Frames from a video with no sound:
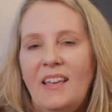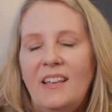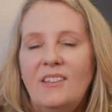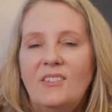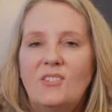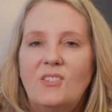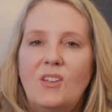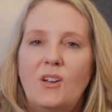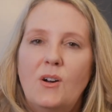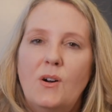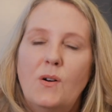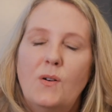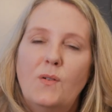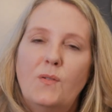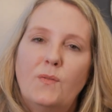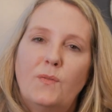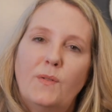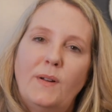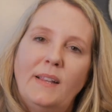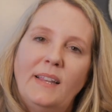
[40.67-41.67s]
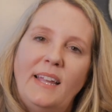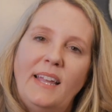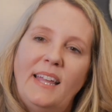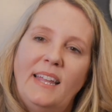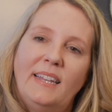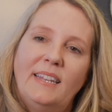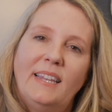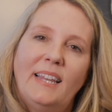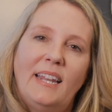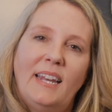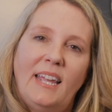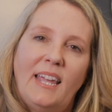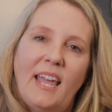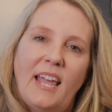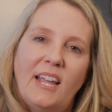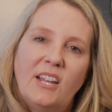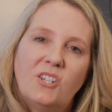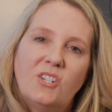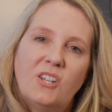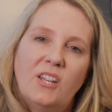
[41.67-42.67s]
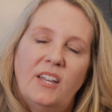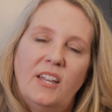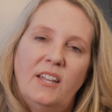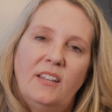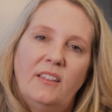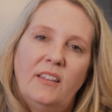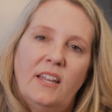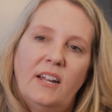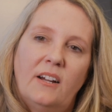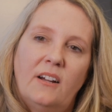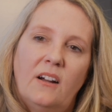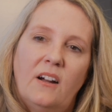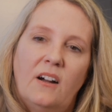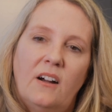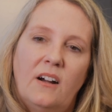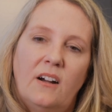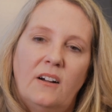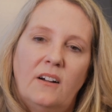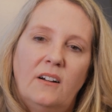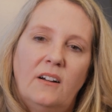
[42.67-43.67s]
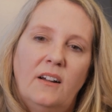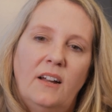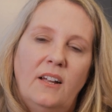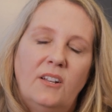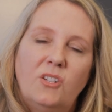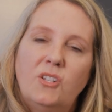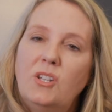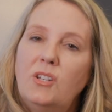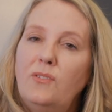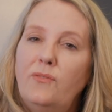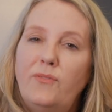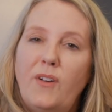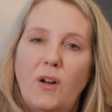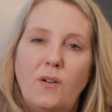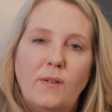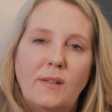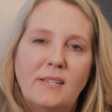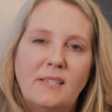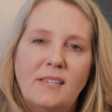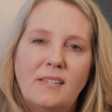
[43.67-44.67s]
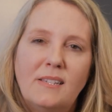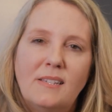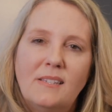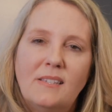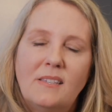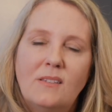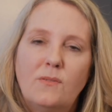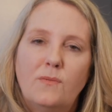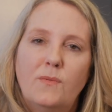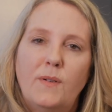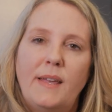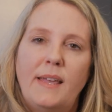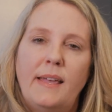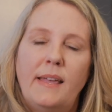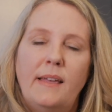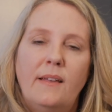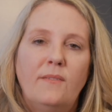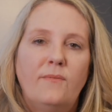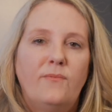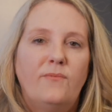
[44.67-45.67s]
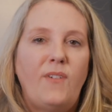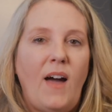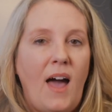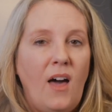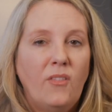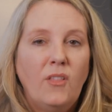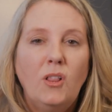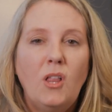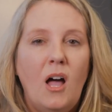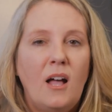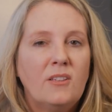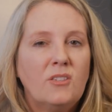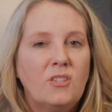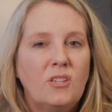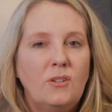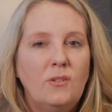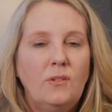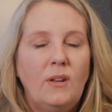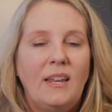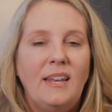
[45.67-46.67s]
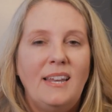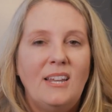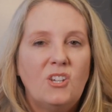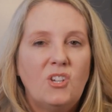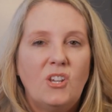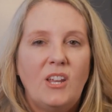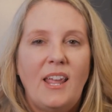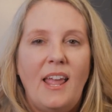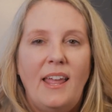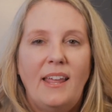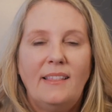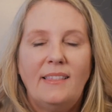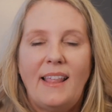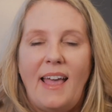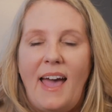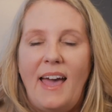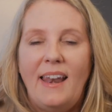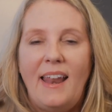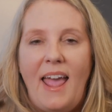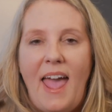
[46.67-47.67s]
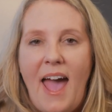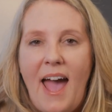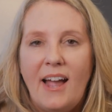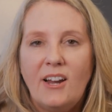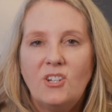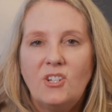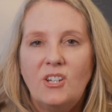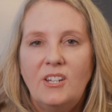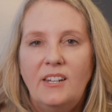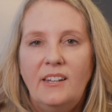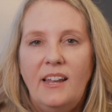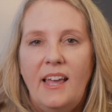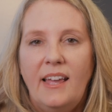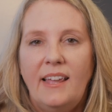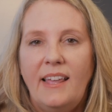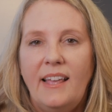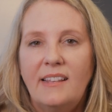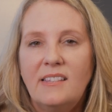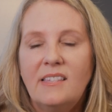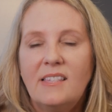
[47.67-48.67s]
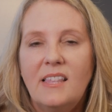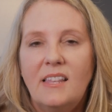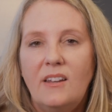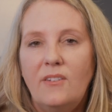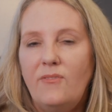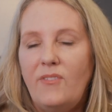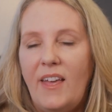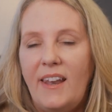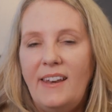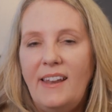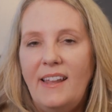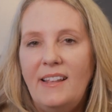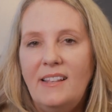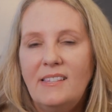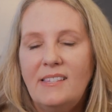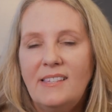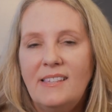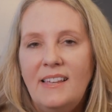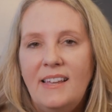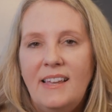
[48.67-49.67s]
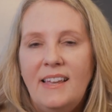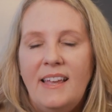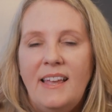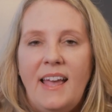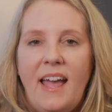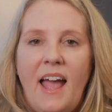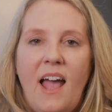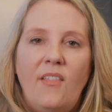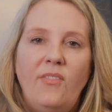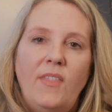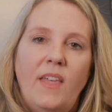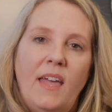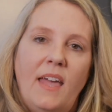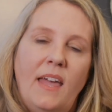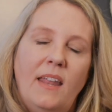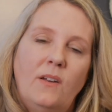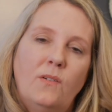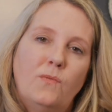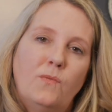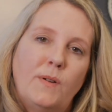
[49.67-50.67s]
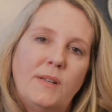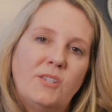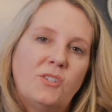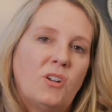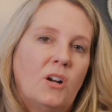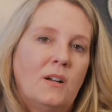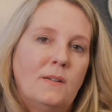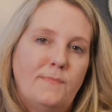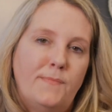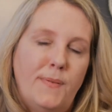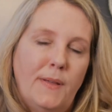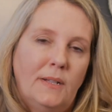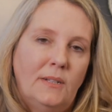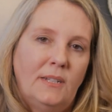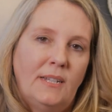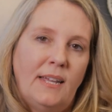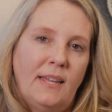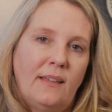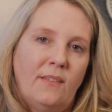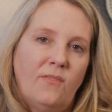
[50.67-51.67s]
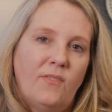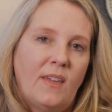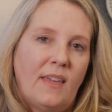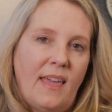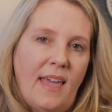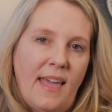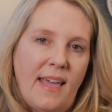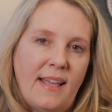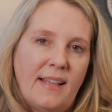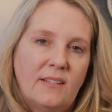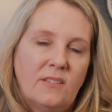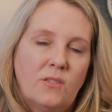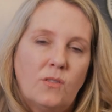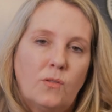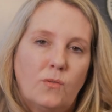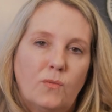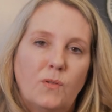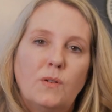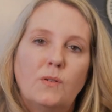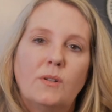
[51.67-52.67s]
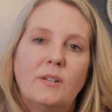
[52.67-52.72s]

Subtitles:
So really in litigation there are 2 focuses. We file the lawsuit, initiate that action against the defendants, and then we start building the case through